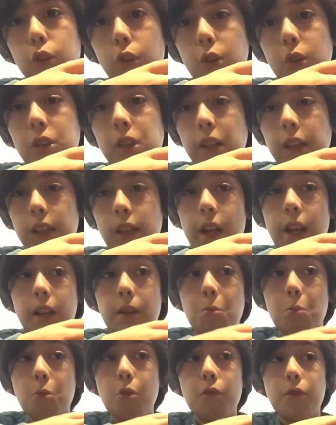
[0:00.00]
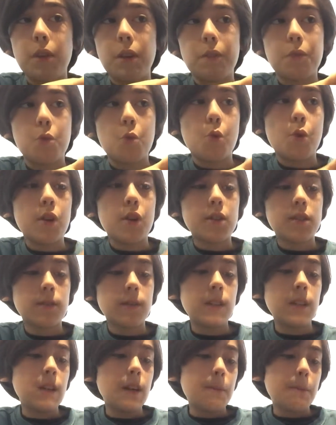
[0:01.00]
look like that in the movie, of course,
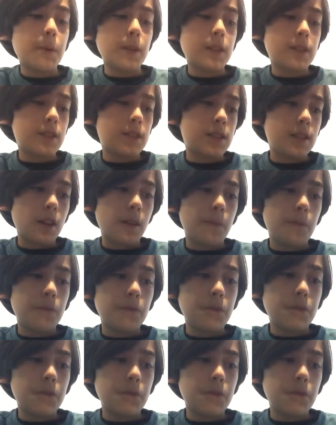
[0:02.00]
but still,